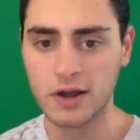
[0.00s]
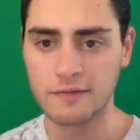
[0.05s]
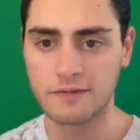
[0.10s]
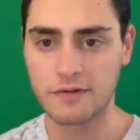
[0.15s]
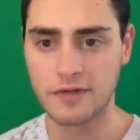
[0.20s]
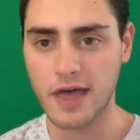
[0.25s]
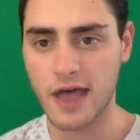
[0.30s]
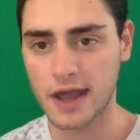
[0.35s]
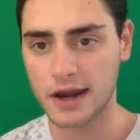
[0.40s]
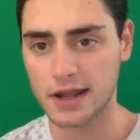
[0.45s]

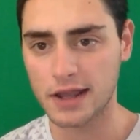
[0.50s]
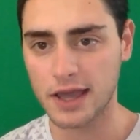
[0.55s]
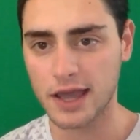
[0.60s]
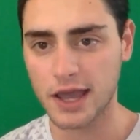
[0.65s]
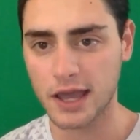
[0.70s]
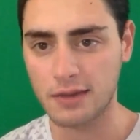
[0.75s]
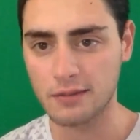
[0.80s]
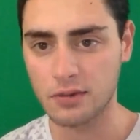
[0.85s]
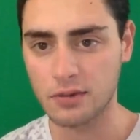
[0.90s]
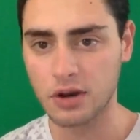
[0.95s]
For that
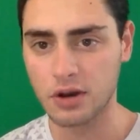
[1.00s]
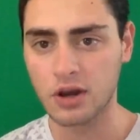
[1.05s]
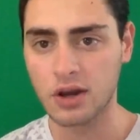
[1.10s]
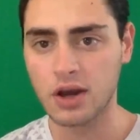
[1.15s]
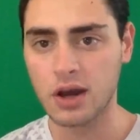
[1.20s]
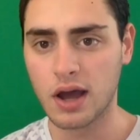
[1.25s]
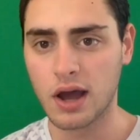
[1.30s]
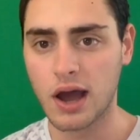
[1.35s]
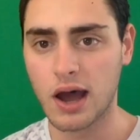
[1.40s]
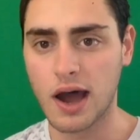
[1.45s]
game,
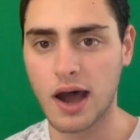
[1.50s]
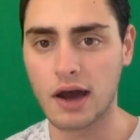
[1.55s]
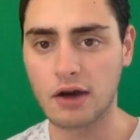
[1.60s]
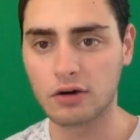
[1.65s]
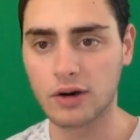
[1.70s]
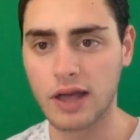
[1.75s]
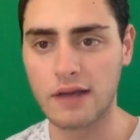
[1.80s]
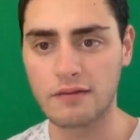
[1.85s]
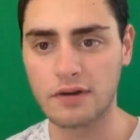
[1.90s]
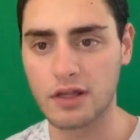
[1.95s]
I
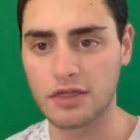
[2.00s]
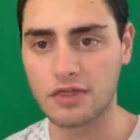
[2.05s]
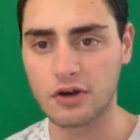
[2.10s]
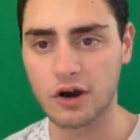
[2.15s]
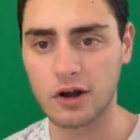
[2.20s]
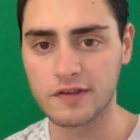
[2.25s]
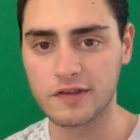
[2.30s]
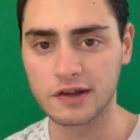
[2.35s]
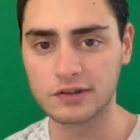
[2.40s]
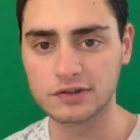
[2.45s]
don't have any
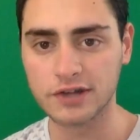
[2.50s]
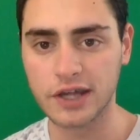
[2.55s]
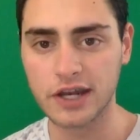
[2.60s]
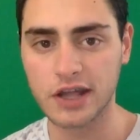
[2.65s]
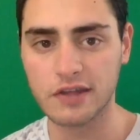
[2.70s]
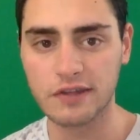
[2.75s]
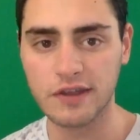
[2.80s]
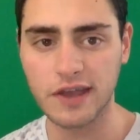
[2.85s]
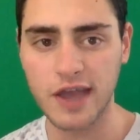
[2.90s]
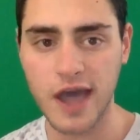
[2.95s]
thoughts. I'd lean
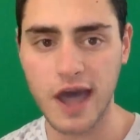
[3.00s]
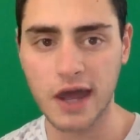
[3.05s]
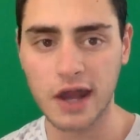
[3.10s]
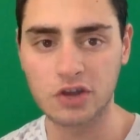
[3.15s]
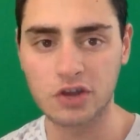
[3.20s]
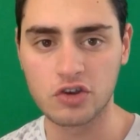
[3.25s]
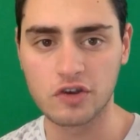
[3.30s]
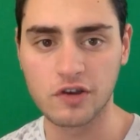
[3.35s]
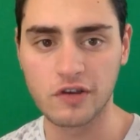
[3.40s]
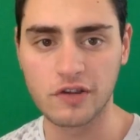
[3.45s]
Indiana
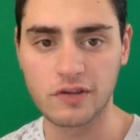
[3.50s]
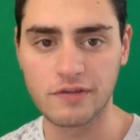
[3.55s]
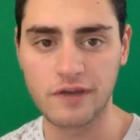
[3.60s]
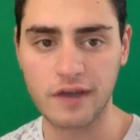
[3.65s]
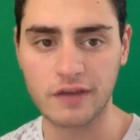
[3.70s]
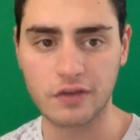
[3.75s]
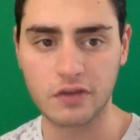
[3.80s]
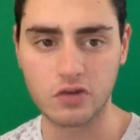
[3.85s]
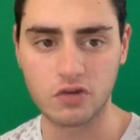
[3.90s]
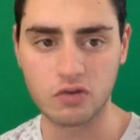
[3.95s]
just because of the
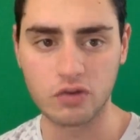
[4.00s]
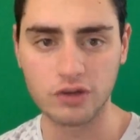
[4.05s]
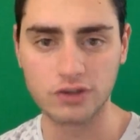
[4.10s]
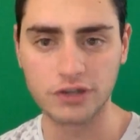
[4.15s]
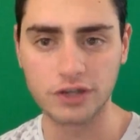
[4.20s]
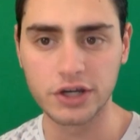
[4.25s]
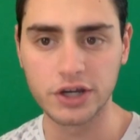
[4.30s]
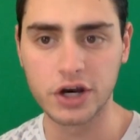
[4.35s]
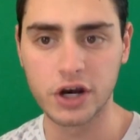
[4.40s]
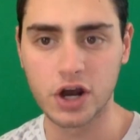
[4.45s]
fact that they're really
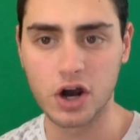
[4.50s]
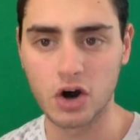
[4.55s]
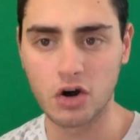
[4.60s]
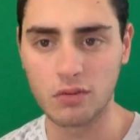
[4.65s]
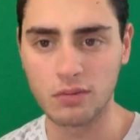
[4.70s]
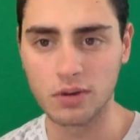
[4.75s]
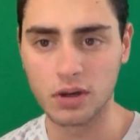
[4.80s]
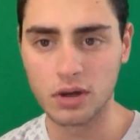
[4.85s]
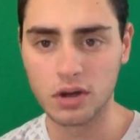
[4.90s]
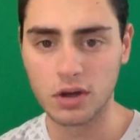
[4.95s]
good at
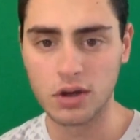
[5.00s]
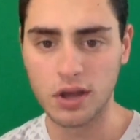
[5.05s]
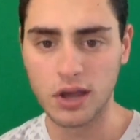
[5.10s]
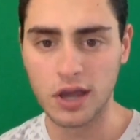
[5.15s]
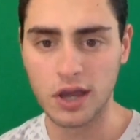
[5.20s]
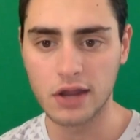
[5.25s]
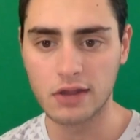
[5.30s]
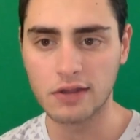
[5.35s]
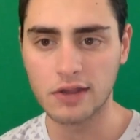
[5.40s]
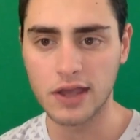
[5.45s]
home,
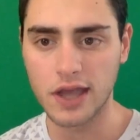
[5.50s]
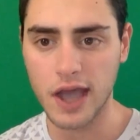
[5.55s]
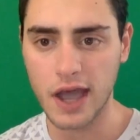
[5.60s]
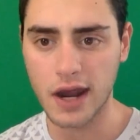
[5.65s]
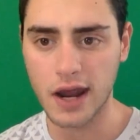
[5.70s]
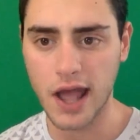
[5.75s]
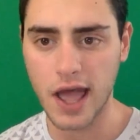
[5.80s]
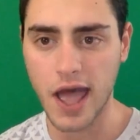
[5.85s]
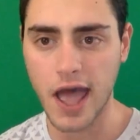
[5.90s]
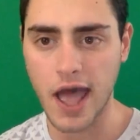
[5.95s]
and
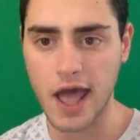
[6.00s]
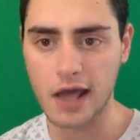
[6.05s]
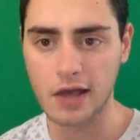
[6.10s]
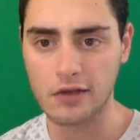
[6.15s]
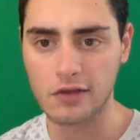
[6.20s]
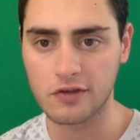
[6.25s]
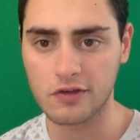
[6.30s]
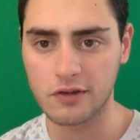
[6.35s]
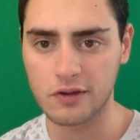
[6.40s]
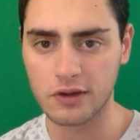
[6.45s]
Indiana
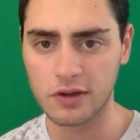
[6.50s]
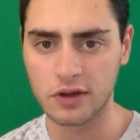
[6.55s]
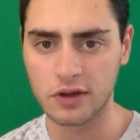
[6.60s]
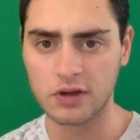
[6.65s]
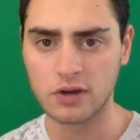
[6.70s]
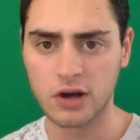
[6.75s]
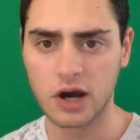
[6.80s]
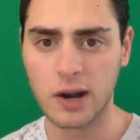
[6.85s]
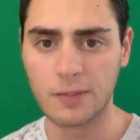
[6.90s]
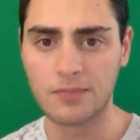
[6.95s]
has
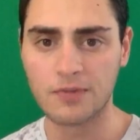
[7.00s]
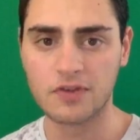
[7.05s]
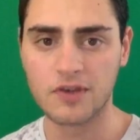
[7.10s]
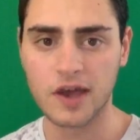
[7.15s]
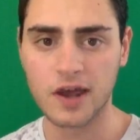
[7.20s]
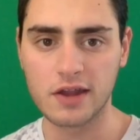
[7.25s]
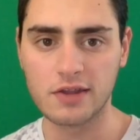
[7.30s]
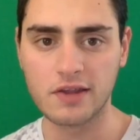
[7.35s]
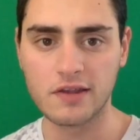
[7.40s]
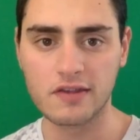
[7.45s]

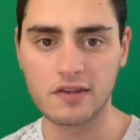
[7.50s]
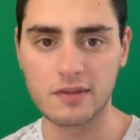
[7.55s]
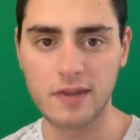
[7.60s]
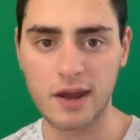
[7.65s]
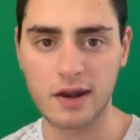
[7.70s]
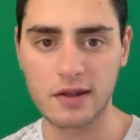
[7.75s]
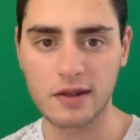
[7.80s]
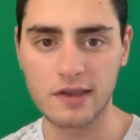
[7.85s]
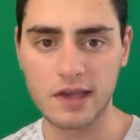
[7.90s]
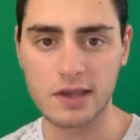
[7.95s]
upset a decent
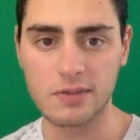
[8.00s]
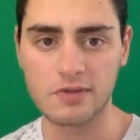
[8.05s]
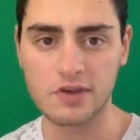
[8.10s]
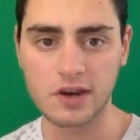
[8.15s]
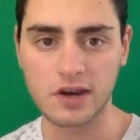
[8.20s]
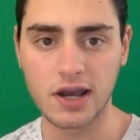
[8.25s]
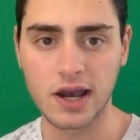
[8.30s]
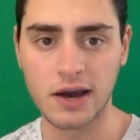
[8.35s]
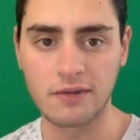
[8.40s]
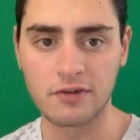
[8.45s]
amount of teams
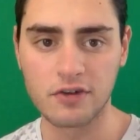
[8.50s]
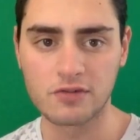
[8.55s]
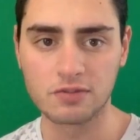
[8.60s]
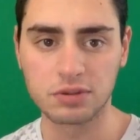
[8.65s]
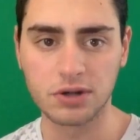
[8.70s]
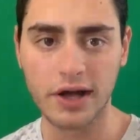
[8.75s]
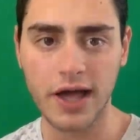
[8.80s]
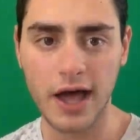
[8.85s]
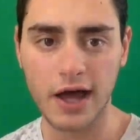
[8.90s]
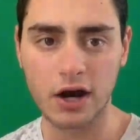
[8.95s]
in conference
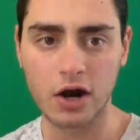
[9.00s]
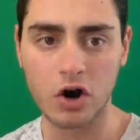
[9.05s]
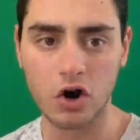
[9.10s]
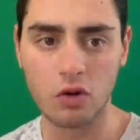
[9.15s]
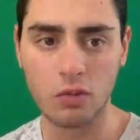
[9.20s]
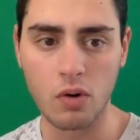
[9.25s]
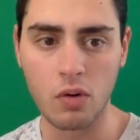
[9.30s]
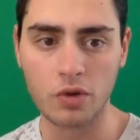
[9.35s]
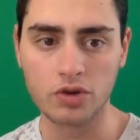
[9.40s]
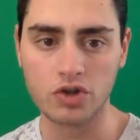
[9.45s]
play at
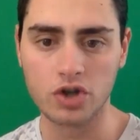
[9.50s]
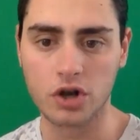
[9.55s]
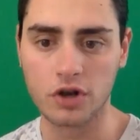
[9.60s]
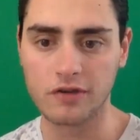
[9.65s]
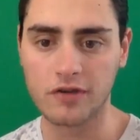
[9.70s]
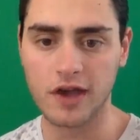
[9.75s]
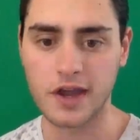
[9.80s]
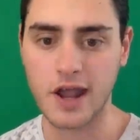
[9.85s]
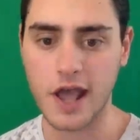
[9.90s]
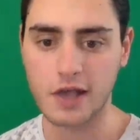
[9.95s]
home, while Wichita
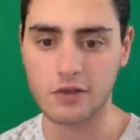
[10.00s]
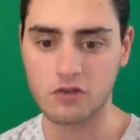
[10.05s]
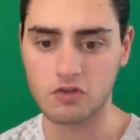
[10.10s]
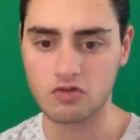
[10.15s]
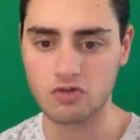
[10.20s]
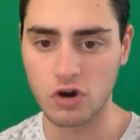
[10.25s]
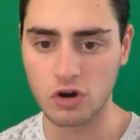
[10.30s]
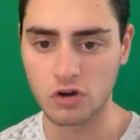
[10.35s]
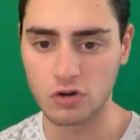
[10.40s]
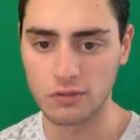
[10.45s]
State has
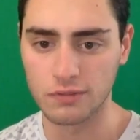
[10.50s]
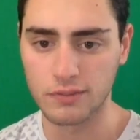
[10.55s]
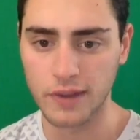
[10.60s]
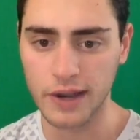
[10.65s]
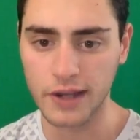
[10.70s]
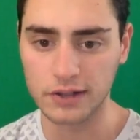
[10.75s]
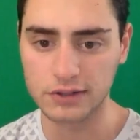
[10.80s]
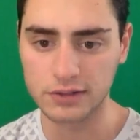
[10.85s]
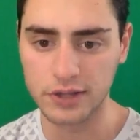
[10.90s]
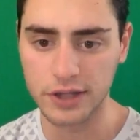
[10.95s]
struggled
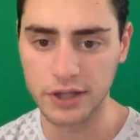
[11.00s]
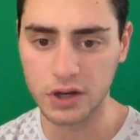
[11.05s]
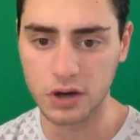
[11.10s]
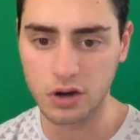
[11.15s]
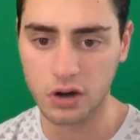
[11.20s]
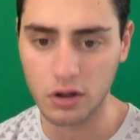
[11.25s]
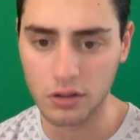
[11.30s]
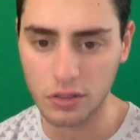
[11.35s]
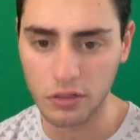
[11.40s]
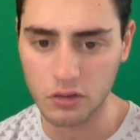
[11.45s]
mightily
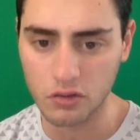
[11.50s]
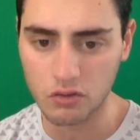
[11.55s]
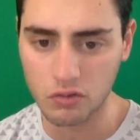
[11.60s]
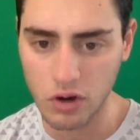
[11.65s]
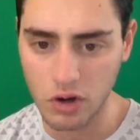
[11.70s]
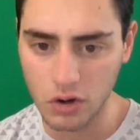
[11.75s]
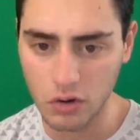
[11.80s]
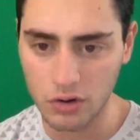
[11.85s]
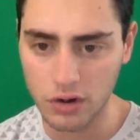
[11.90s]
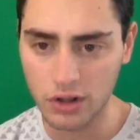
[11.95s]
on the
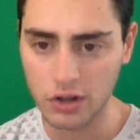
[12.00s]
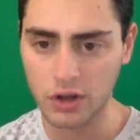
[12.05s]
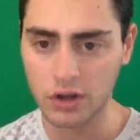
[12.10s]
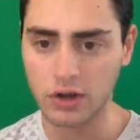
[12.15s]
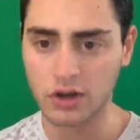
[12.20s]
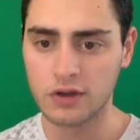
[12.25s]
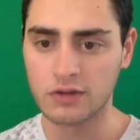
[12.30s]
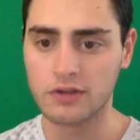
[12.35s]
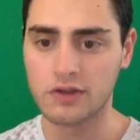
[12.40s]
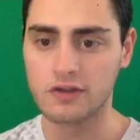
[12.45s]
road
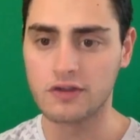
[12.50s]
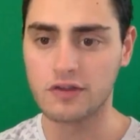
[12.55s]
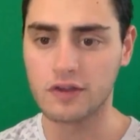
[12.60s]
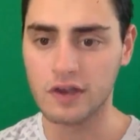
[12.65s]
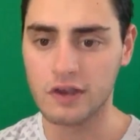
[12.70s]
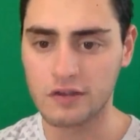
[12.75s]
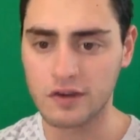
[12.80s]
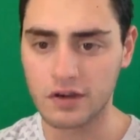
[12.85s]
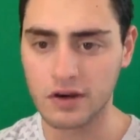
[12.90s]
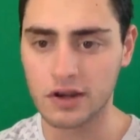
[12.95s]
this
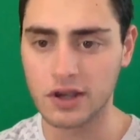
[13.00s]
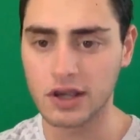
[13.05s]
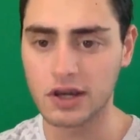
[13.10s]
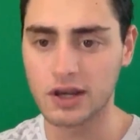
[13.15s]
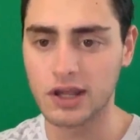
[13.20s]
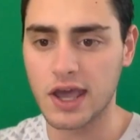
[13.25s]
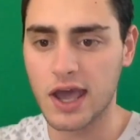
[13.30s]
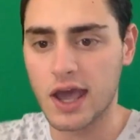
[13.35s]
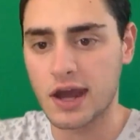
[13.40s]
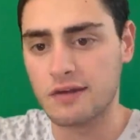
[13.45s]
season.
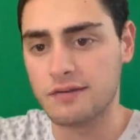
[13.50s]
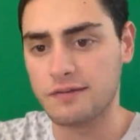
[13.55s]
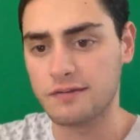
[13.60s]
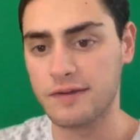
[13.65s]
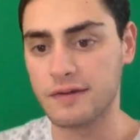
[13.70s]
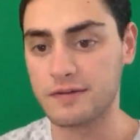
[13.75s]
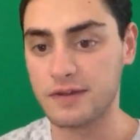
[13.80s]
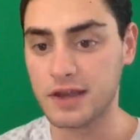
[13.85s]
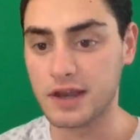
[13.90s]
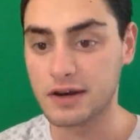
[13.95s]
Indiana
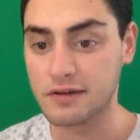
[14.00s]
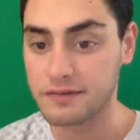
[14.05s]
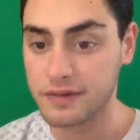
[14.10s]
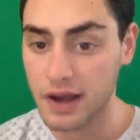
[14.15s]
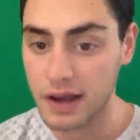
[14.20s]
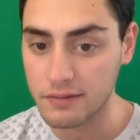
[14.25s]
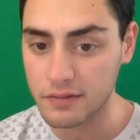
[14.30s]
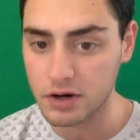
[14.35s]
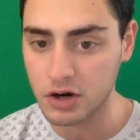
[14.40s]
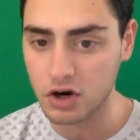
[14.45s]

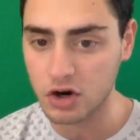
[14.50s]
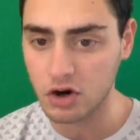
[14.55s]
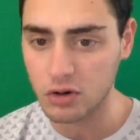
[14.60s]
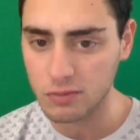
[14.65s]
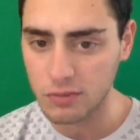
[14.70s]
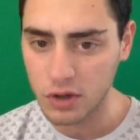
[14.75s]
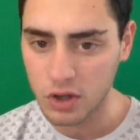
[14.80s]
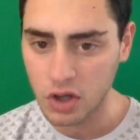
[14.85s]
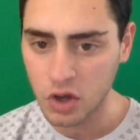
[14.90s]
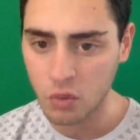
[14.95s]
15-5 at
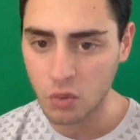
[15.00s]
home.